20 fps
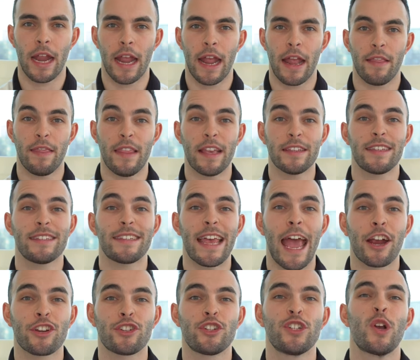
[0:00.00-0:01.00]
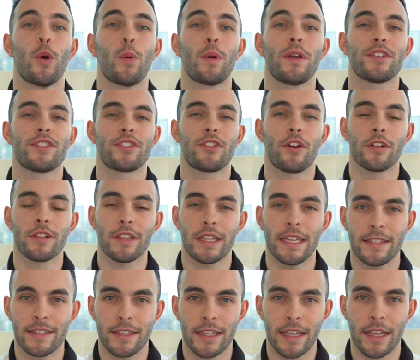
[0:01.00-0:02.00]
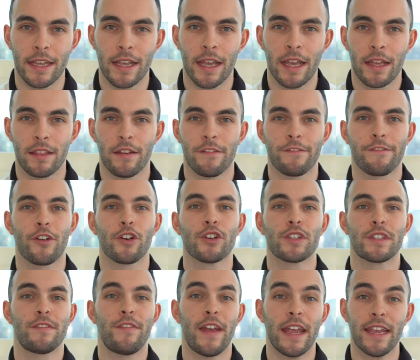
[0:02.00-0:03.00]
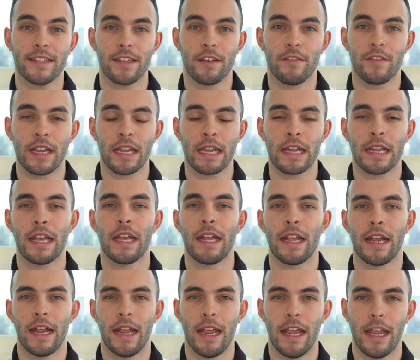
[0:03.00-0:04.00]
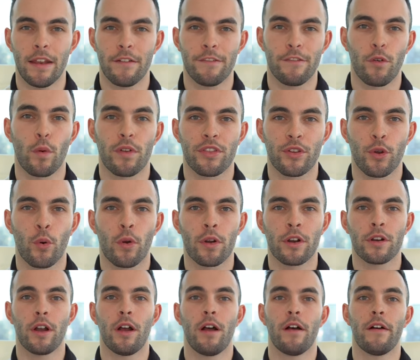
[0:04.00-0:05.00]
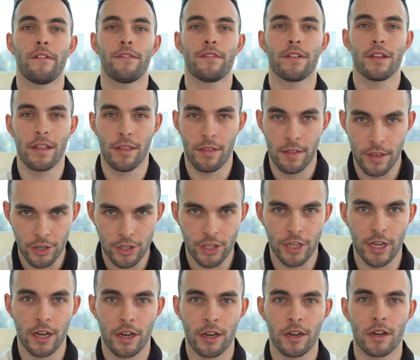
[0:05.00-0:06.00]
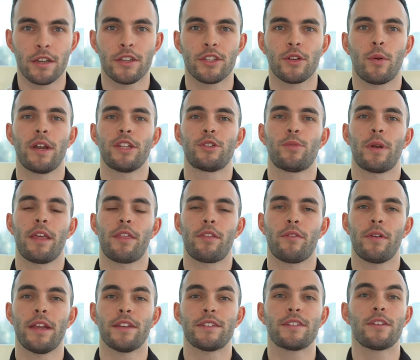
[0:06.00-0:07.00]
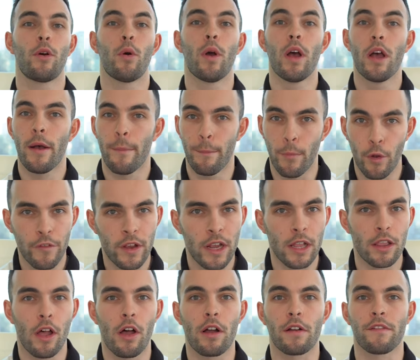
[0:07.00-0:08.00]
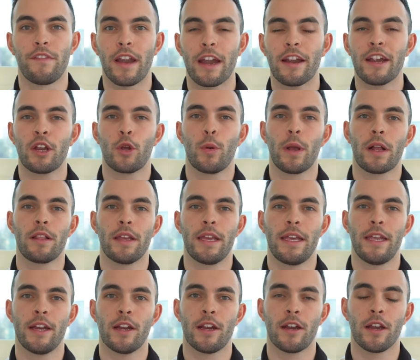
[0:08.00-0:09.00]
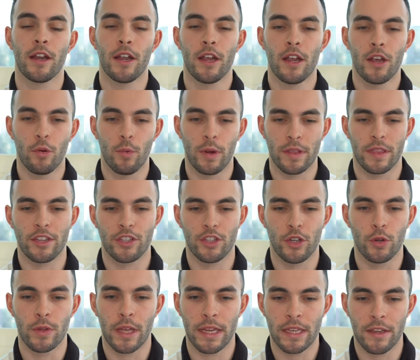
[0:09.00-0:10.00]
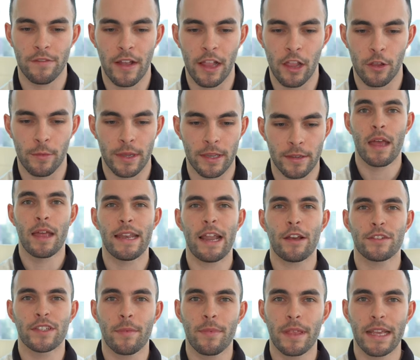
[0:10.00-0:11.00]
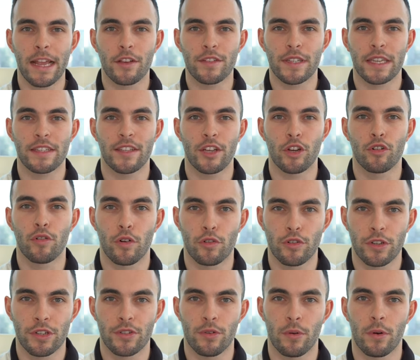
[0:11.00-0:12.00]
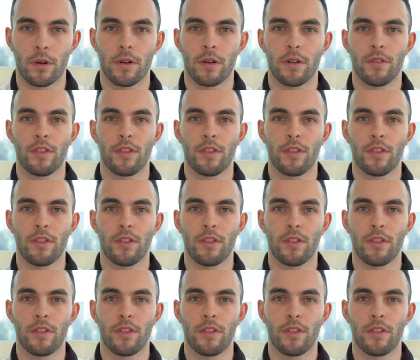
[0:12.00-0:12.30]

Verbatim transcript: And this is actually going to start leasing the first phase of it in fourth quarter of this year in 2023. So moving along very quickly here with this June Lake development. Now something else is the grocery store.